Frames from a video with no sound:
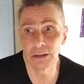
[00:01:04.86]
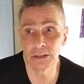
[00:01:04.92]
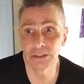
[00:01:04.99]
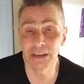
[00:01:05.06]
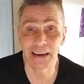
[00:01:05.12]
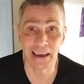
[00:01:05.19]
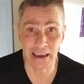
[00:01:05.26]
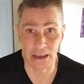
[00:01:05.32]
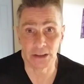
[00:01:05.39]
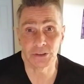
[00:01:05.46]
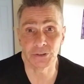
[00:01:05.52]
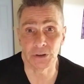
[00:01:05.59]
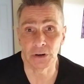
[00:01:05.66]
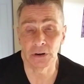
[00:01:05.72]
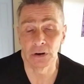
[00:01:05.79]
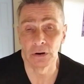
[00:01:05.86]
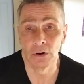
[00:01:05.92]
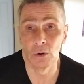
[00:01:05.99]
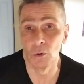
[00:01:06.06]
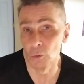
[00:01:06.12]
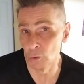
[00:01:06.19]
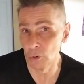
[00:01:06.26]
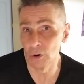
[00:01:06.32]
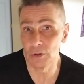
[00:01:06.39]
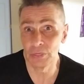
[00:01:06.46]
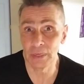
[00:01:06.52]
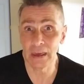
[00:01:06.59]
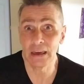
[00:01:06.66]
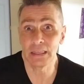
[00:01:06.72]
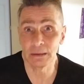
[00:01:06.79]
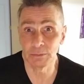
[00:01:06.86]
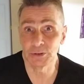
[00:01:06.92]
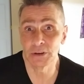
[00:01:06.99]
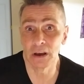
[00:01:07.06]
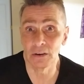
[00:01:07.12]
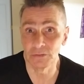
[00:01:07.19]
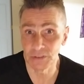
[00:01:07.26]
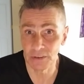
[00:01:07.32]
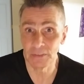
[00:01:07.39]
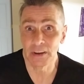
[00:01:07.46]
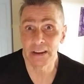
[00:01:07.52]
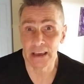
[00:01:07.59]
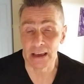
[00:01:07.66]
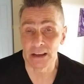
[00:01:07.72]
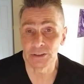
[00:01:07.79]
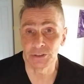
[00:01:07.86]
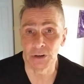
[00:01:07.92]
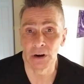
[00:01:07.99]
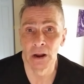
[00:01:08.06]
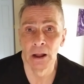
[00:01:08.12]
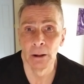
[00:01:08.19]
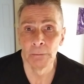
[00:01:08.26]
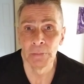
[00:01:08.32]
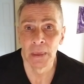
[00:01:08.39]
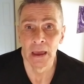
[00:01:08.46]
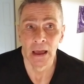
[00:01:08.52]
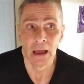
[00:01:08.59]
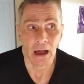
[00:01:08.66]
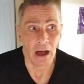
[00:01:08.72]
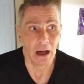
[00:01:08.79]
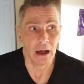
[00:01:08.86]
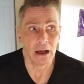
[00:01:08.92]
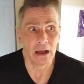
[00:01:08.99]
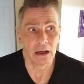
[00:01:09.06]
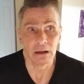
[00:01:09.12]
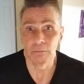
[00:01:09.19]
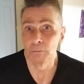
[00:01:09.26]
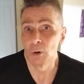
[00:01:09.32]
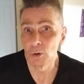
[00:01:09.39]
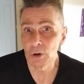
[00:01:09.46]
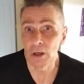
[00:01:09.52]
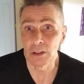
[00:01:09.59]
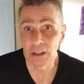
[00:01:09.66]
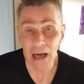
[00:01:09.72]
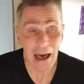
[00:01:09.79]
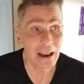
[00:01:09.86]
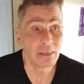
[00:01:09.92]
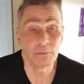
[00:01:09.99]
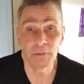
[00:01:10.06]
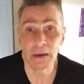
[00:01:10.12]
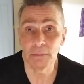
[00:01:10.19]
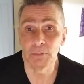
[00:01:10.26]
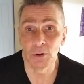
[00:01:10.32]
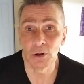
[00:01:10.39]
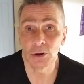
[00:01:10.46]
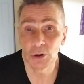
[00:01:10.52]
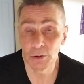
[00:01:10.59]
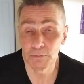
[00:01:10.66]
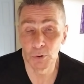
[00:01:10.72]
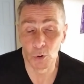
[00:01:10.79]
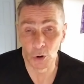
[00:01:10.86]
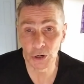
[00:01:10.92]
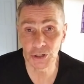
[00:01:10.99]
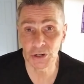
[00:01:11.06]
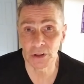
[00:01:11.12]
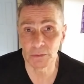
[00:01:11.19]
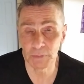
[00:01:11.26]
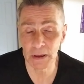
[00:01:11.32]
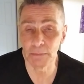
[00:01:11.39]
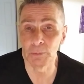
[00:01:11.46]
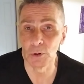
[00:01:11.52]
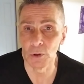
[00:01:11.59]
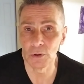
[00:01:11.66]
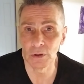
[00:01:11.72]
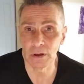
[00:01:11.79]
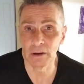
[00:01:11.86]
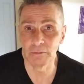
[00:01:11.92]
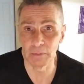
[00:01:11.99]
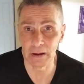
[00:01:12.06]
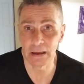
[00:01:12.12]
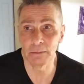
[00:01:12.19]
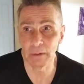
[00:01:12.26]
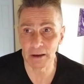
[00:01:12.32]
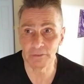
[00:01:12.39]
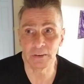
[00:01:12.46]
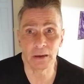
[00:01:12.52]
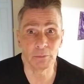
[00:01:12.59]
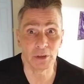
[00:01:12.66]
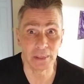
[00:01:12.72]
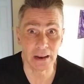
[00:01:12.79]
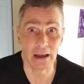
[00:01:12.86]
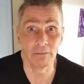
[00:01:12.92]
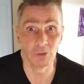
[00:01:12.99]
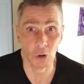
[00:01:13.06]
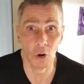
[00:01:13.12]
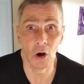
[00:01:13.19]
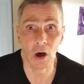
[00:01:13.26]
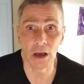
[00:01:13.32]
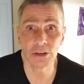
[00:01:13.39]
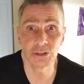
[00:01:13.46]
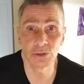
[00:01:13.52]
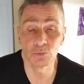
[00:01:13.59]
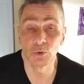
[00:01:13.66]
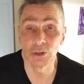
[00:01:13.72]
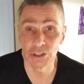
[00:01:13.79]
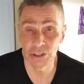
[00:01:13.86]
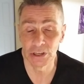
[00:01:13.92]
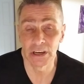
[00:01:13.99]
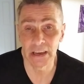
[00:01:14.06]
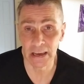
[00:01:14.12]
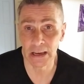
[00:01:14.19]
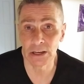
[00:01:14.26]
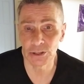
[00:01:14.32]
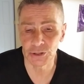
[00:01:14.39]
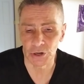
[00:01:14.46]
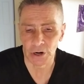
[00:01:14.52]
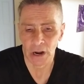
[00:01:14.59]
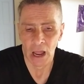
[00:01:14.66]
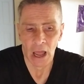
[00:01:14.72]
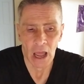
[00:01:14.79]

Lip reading: to cancer, or they themselves have had cancer. A lot of the people, a good portion of the people in my family that I've lost was to cancer.